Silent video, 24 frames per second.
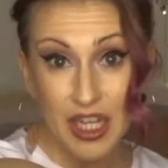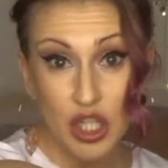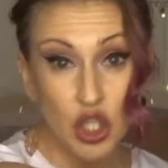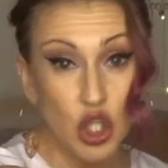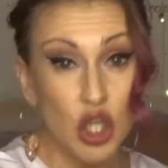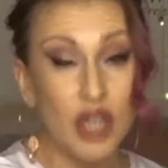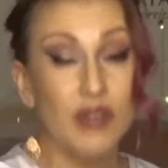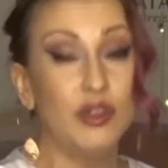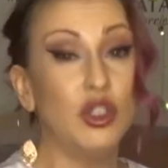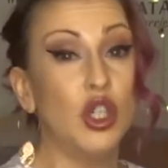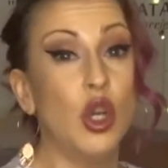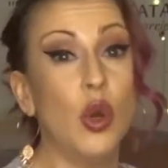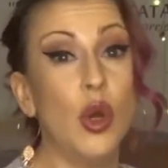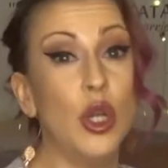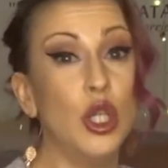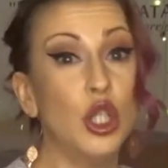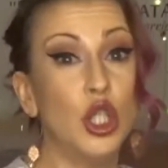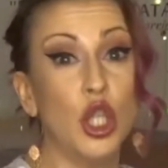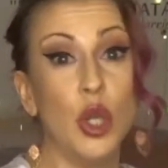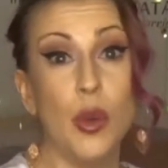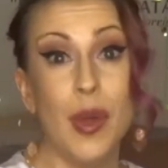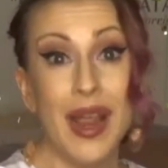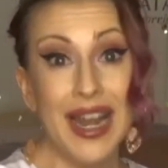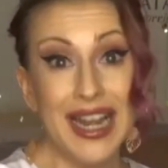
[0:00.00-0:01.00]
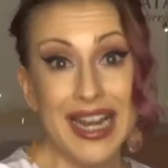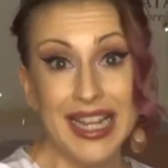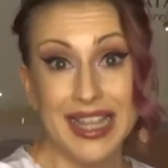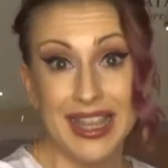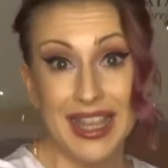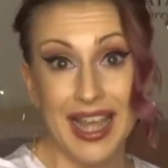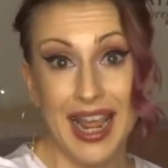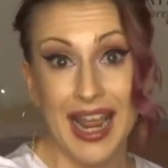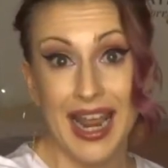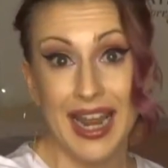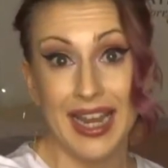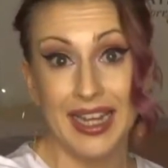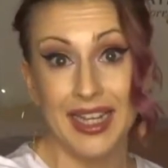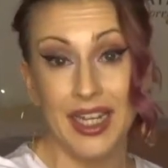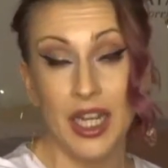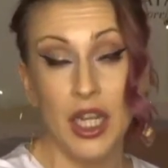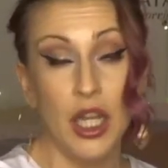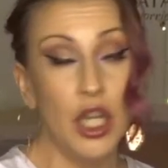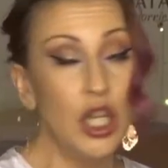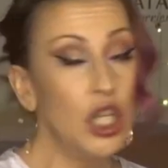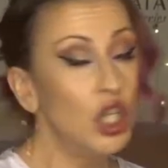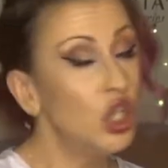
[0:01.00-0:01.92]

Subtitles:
You don't have to go and do anything.